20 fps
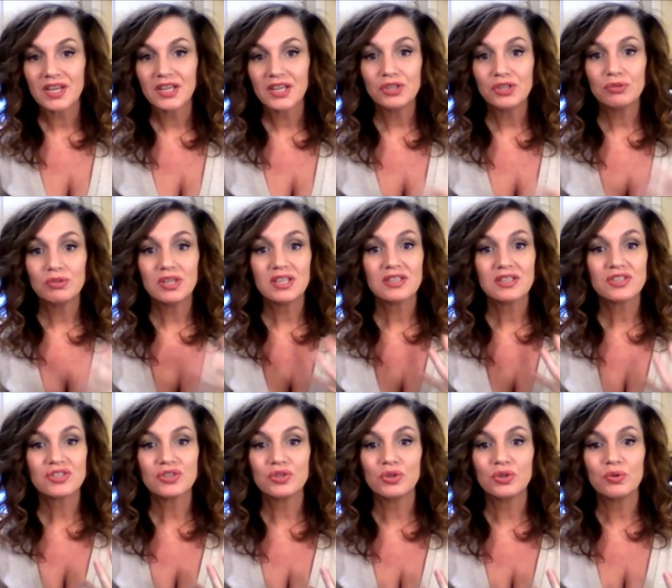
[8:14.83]
You need
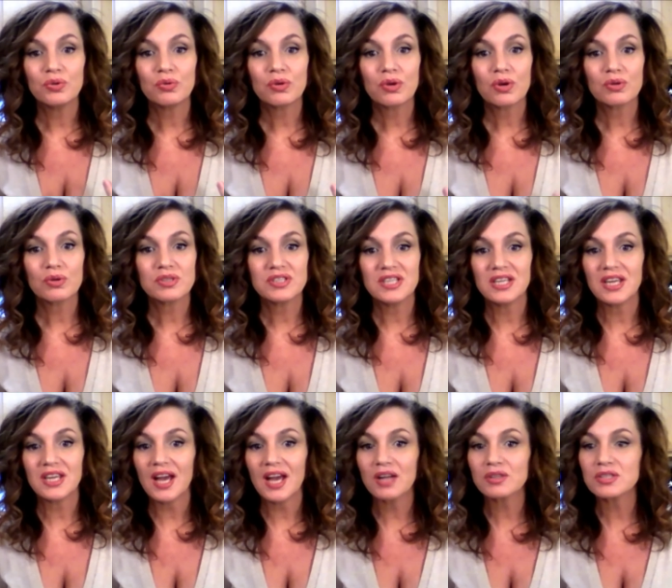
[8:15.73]
to go see
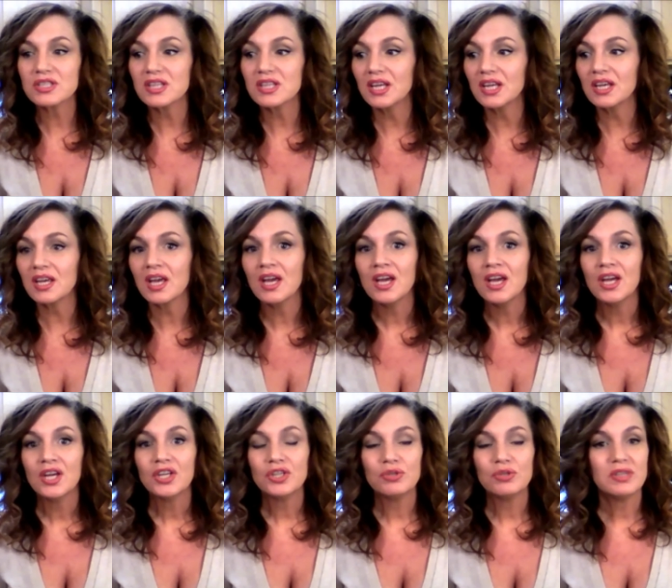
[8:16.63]
counseling.
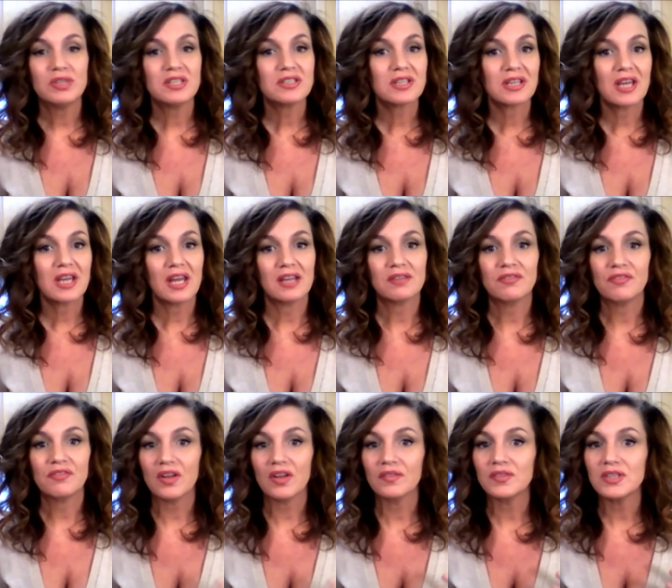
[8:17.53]
You need to get
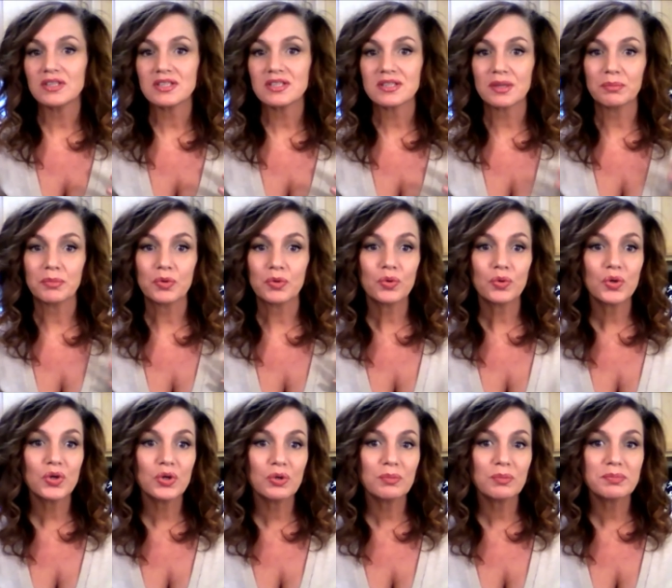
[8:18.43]
involved in some
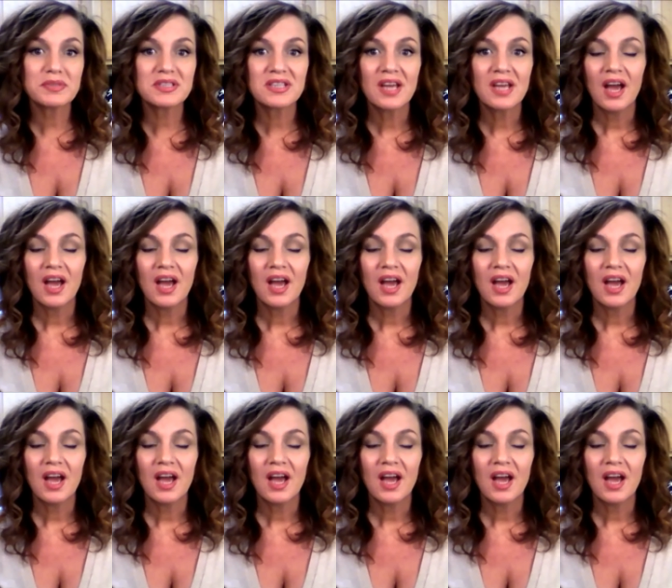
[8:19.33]
groups.